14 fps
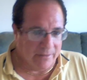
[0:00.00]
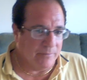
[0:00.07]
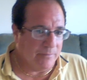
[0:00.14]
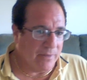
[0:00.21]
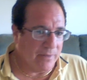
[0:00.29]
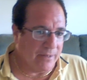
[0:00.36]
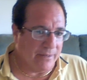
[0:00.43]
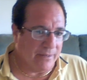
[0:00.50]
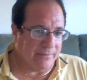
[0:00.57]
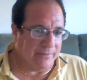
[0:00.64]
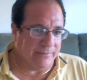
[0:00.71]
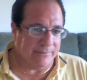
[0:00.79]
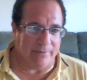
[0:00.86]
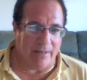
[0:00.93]
but
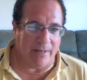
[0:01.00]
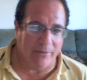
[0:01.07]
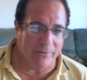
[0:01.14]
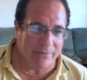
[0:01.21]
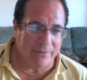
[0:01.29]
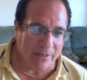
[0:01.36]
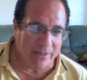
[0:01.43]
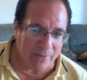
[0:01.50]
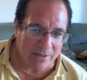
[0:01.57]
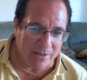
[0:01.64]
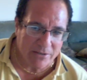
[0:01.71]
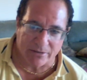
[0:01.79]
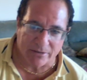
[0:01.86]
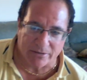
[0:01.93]
I would take
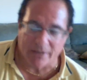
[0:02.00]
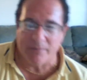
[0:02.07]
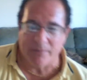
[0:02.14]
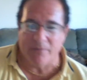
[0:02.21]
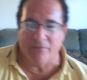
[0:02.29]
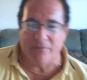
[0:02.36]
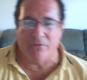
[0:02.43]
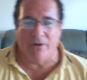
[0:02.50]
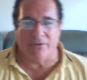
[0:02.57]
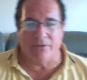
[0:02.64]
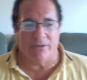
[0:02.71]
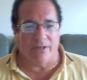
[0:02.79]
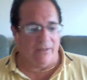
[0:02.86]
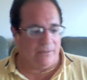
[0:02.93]
Western Kentucky before I
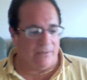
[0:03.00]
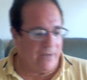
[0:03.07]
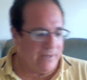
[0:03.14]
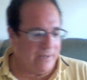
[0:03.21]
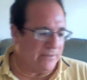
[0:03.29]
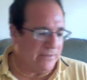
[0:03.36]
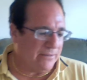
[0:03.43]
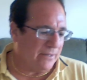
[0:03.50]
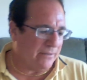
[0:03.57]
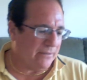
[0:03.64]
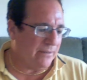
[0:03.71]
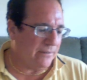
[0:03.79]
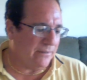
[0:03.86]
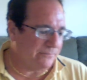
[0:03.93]
took Alabama in that
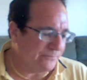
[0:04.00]
game.